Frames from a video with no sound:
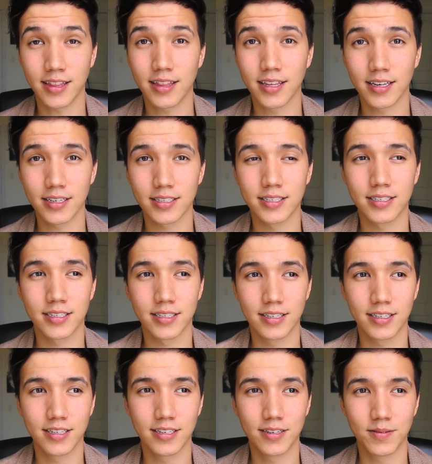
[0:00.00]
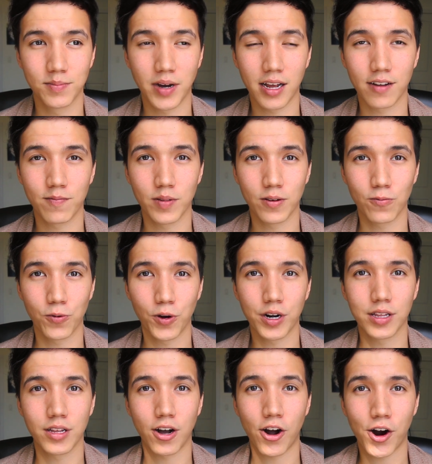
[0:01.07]
This might have been one
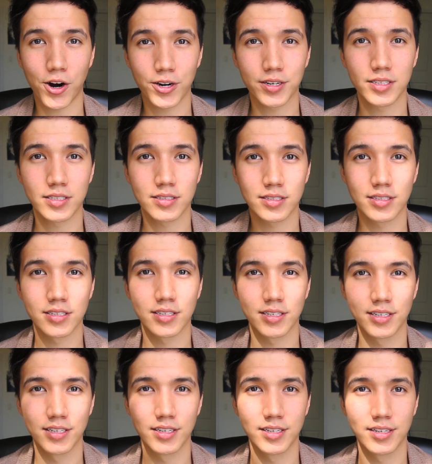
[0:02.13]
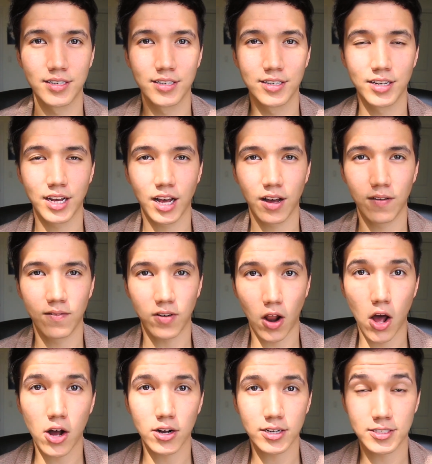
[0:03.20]
of the hardest
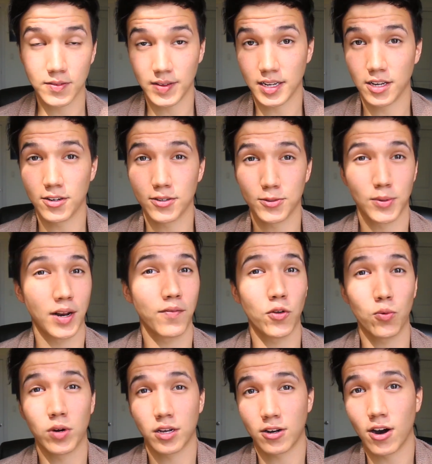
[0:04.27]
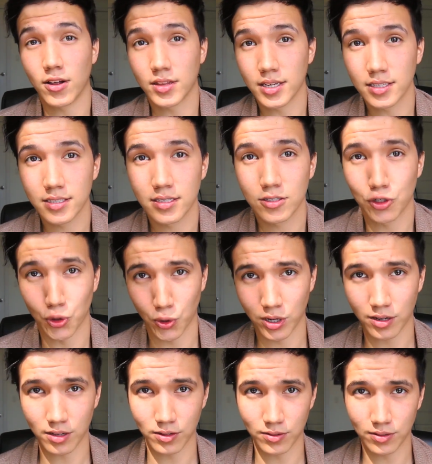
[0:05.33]
vlogs, videos, whatever you want to call this
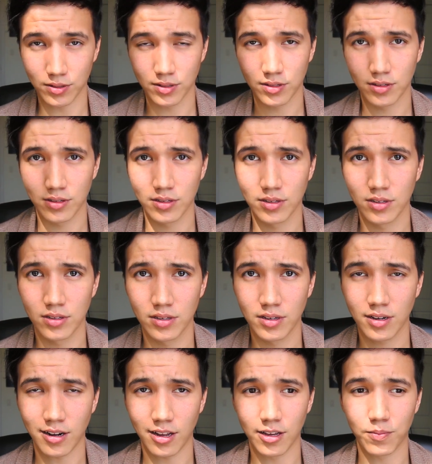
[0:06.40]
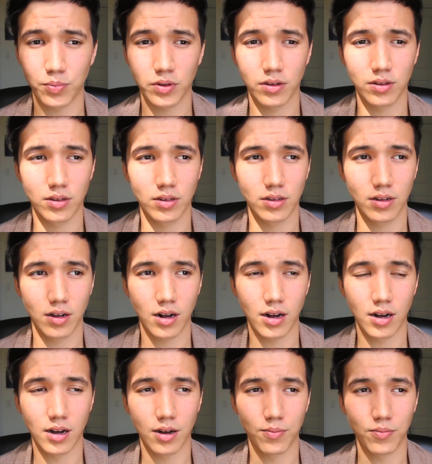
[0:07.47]
short little clip
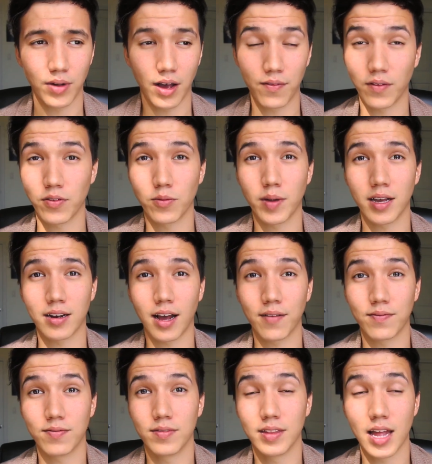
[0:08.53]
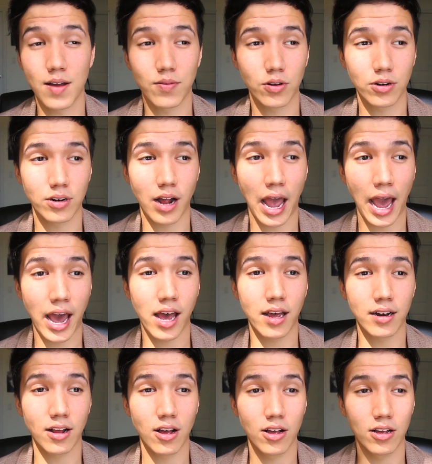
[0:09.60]
I've ever made. I've never
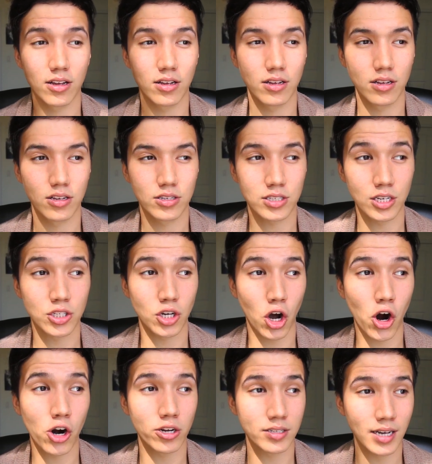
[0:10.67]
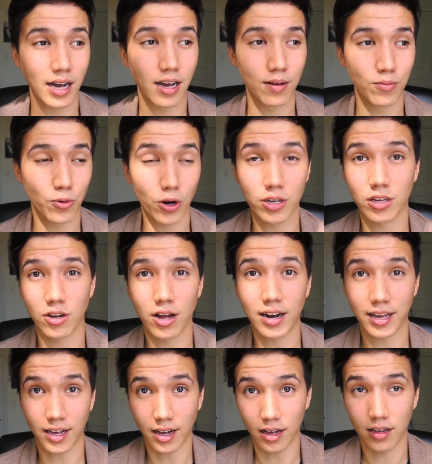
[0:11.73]
had such a hard time working on,
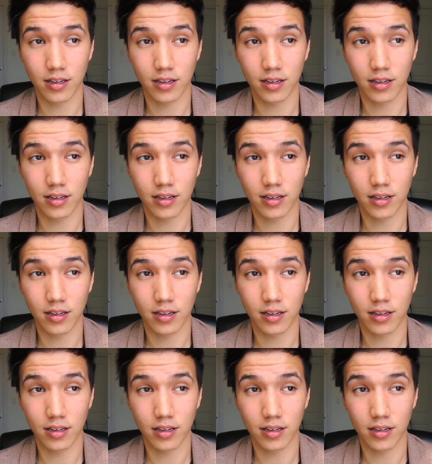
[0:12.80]
like,